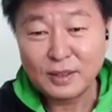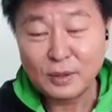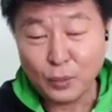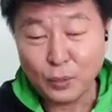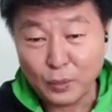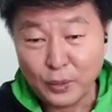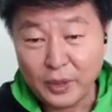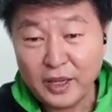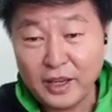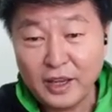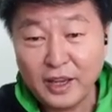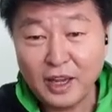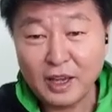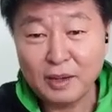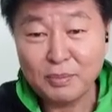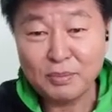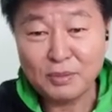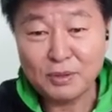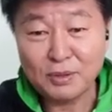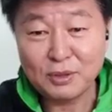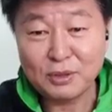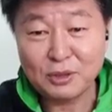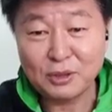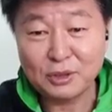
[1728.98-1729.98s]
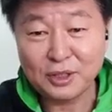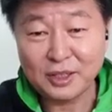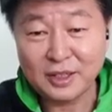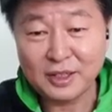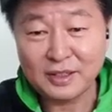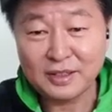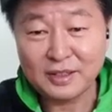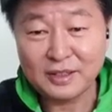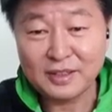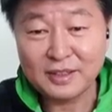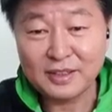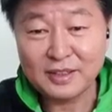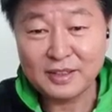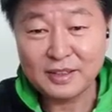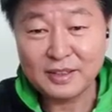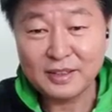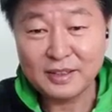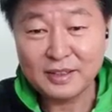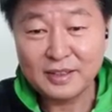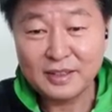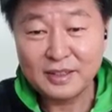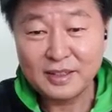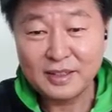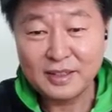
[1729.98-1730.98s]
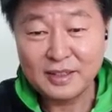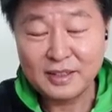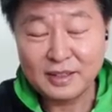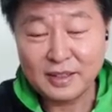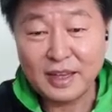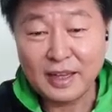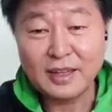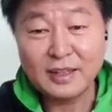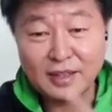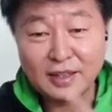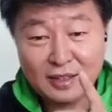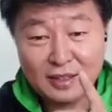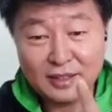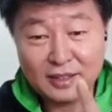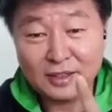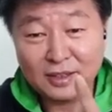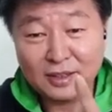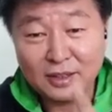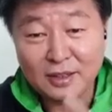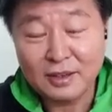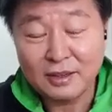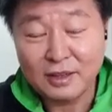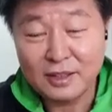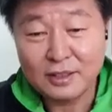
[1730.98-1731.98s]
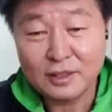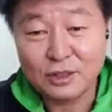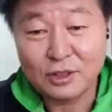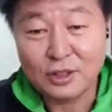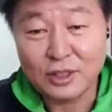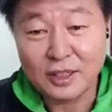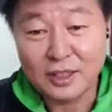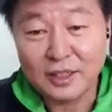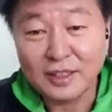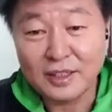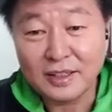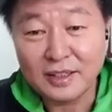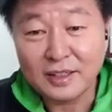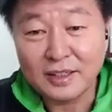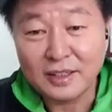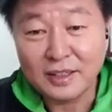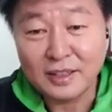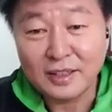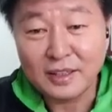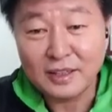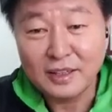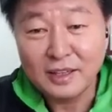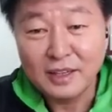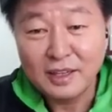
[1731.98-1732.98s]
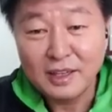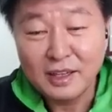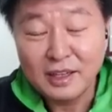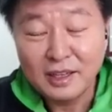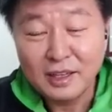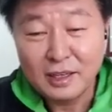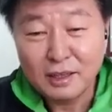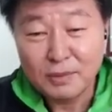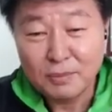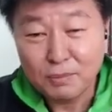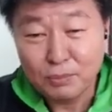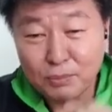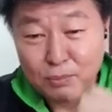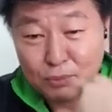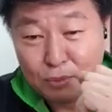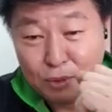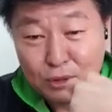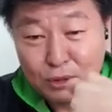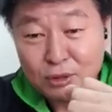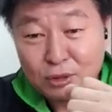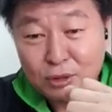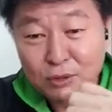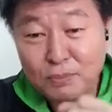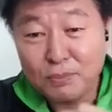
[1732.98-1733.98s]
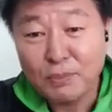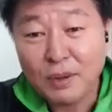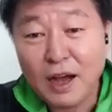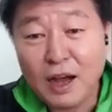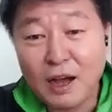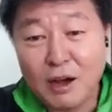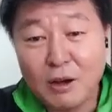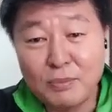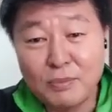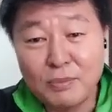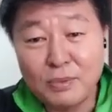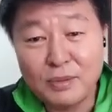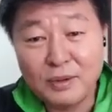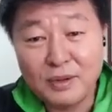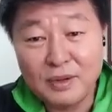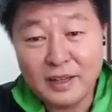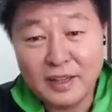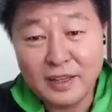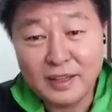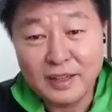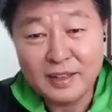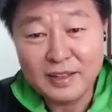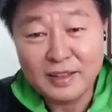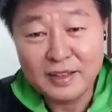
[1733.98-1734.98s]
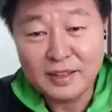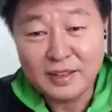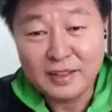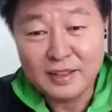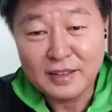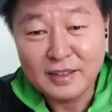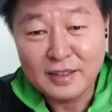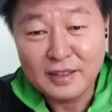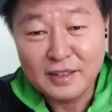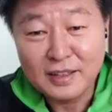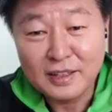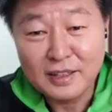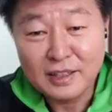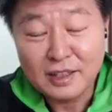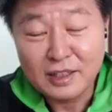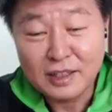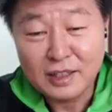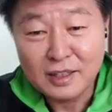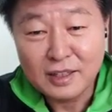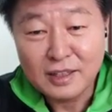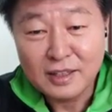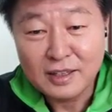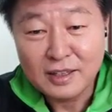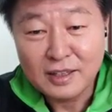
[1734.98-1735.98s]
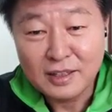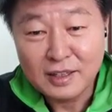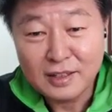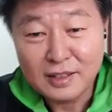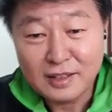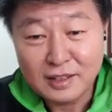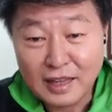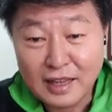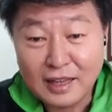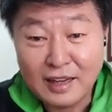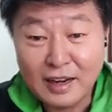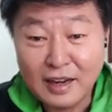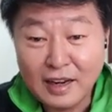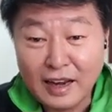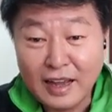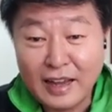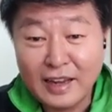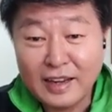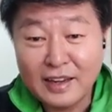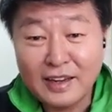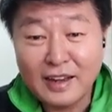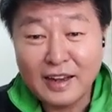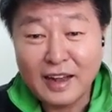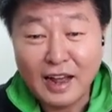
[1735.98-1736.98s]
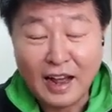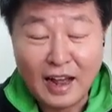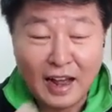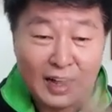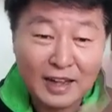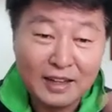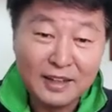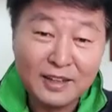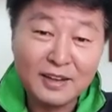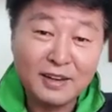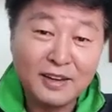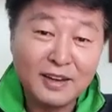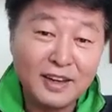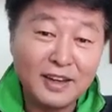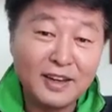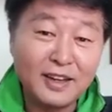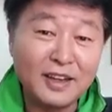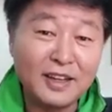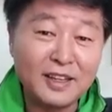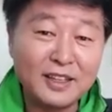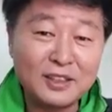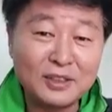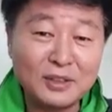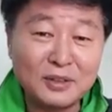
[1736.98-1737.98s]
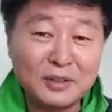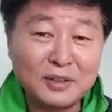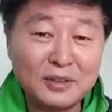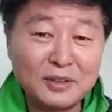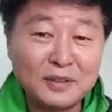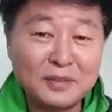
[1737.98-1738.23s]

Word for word: We have to change. That is the Christianity, most powerful thing not like other religions,